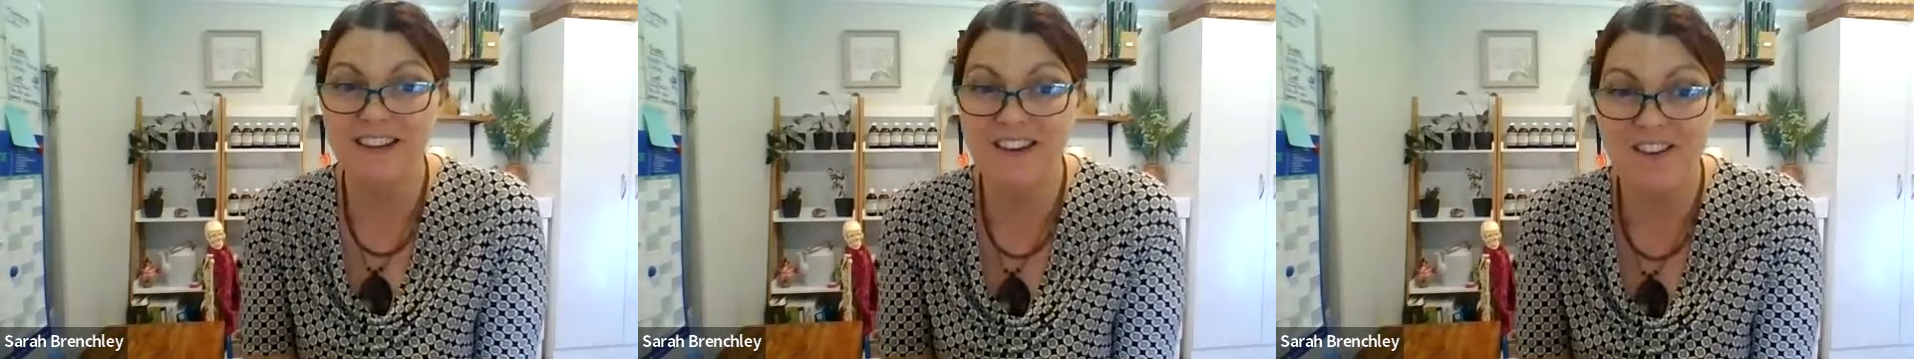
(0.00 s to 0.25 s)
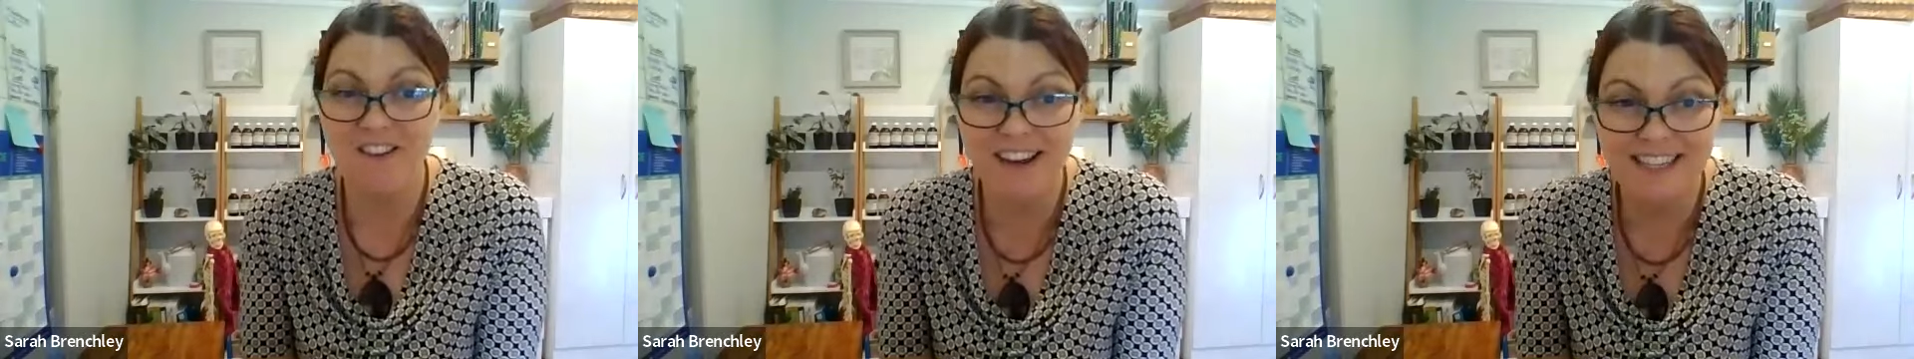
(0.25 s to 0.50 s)

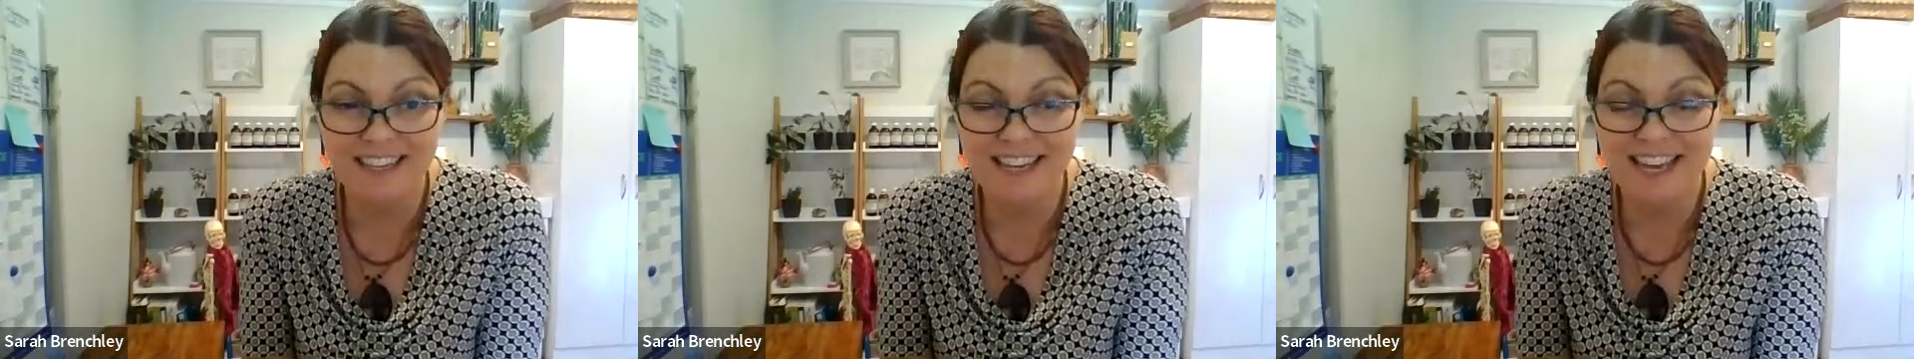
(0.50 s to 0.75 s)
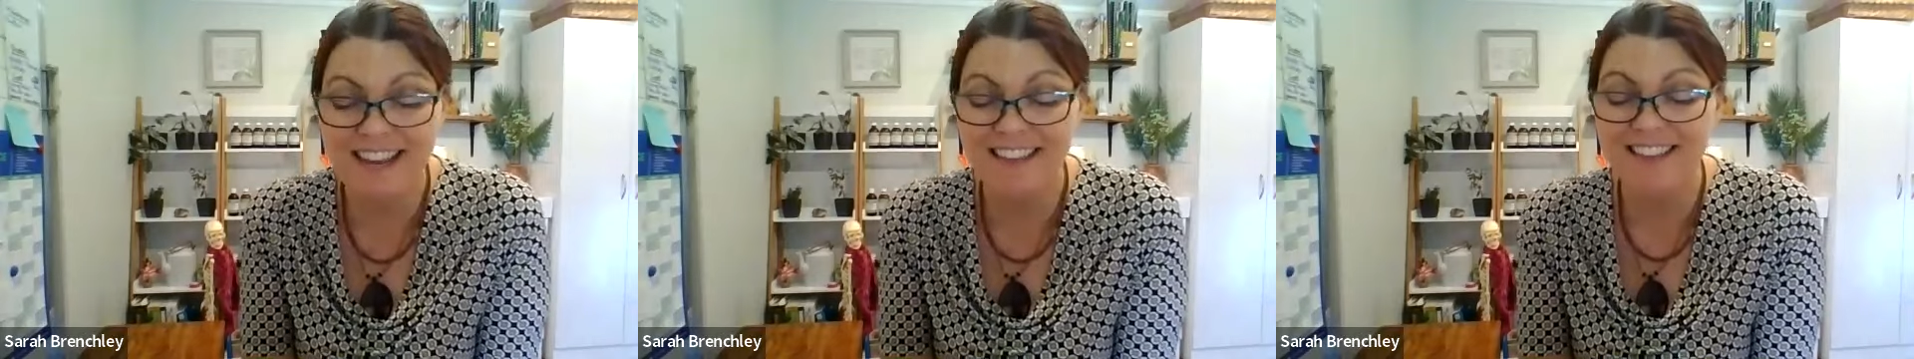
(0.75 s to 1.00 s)

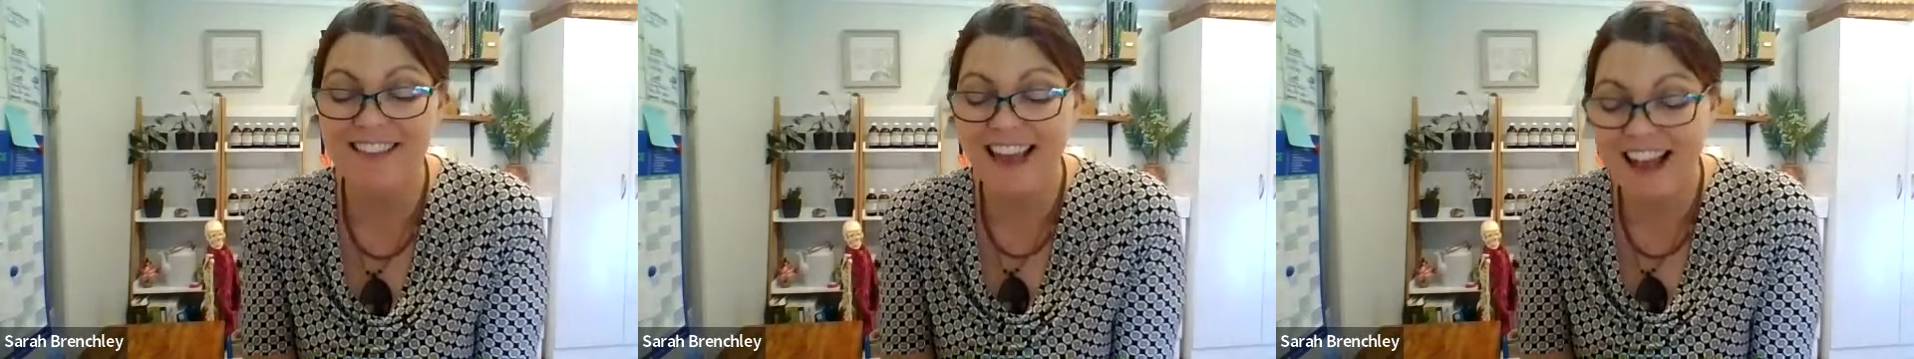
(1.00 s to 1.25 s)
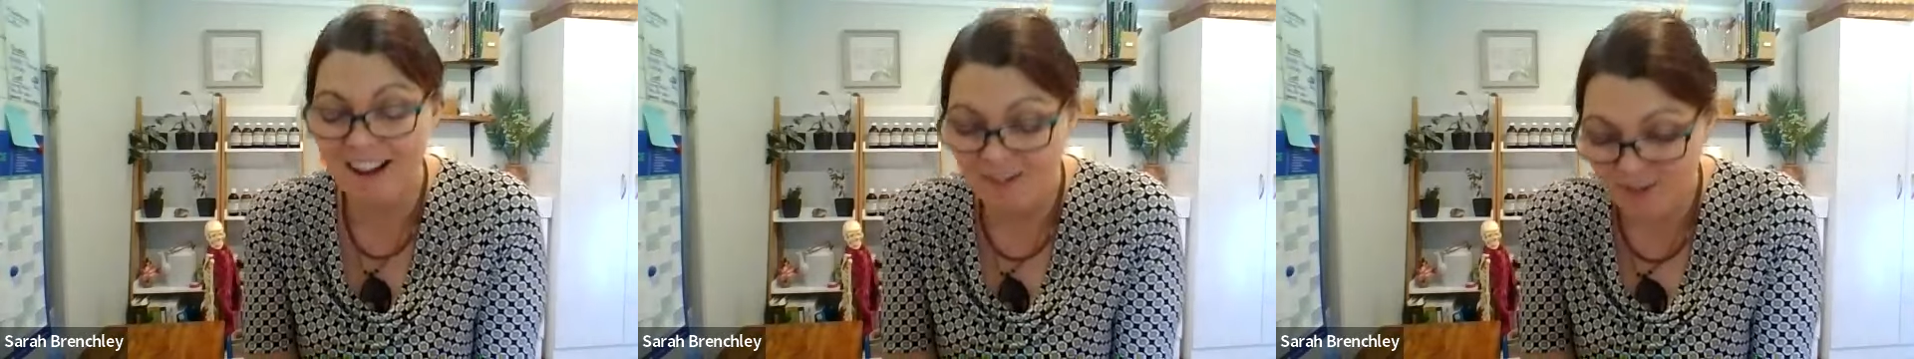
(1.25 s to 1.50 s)

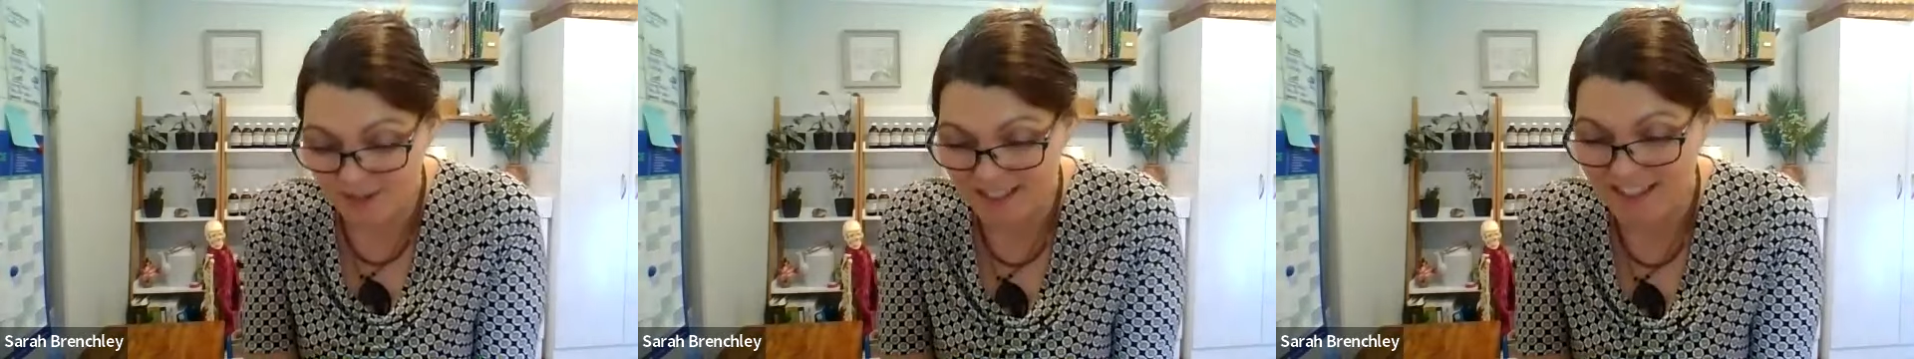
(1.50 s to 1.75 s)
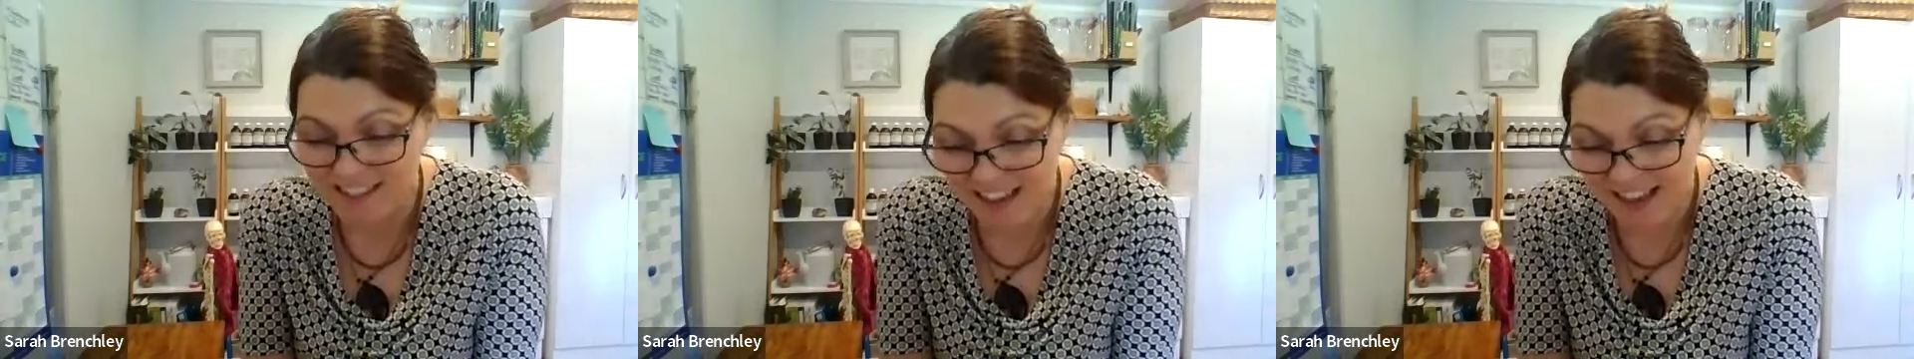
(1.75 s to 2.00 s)

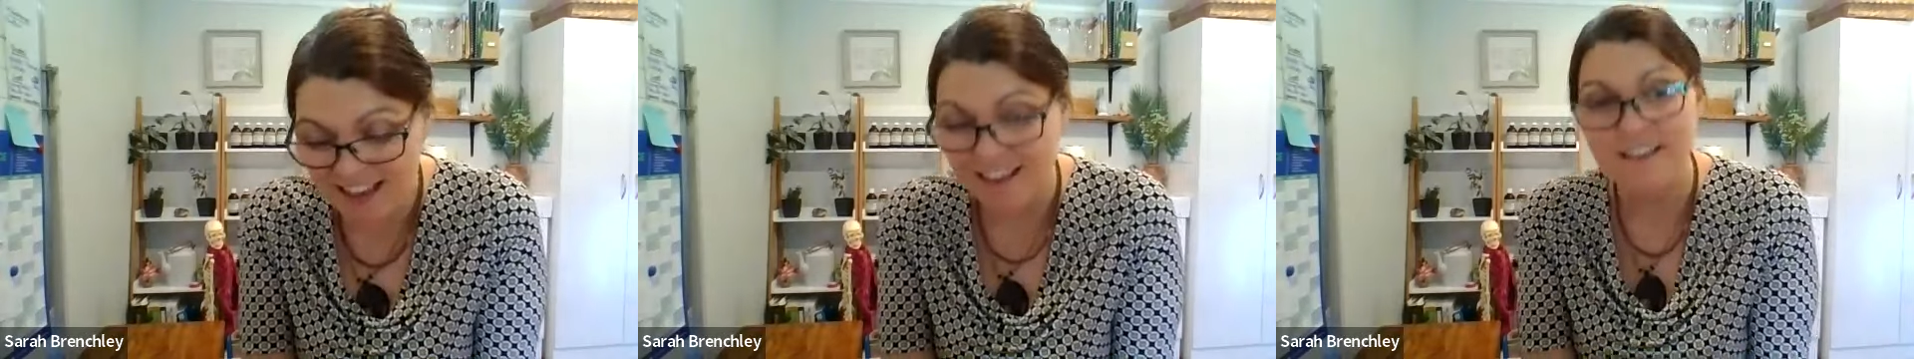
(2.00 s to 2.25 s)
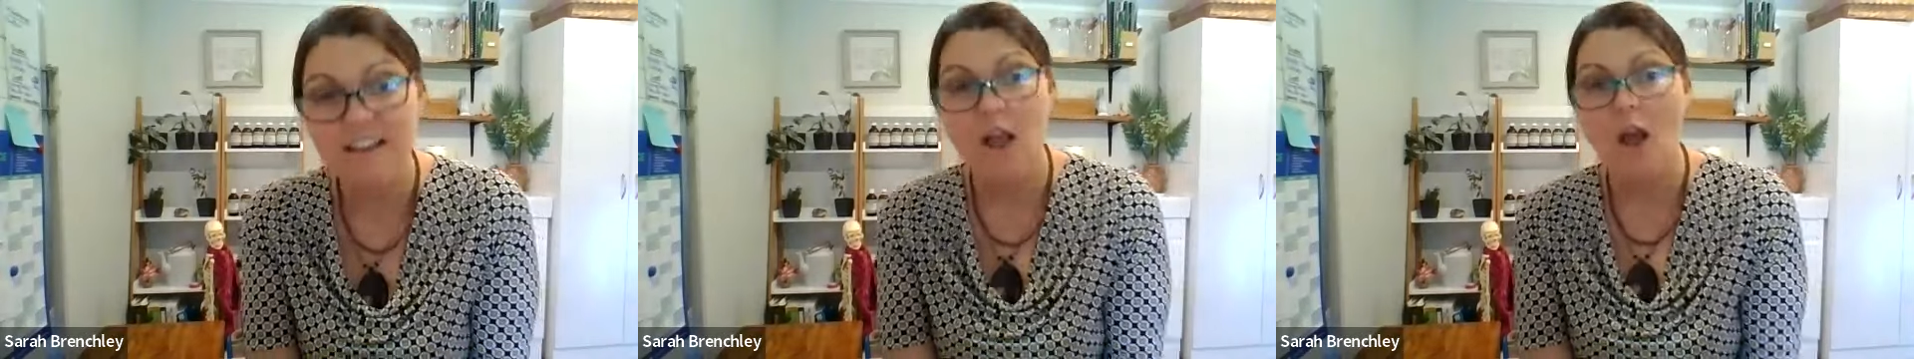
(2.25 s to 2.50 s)
98,000
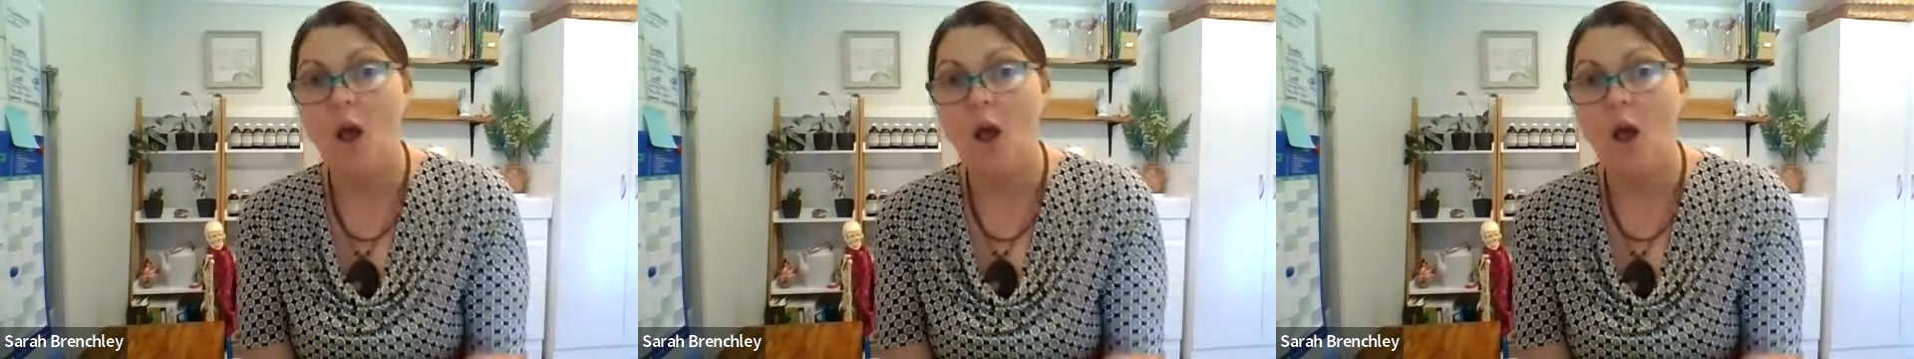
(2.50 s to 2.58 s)
tonnes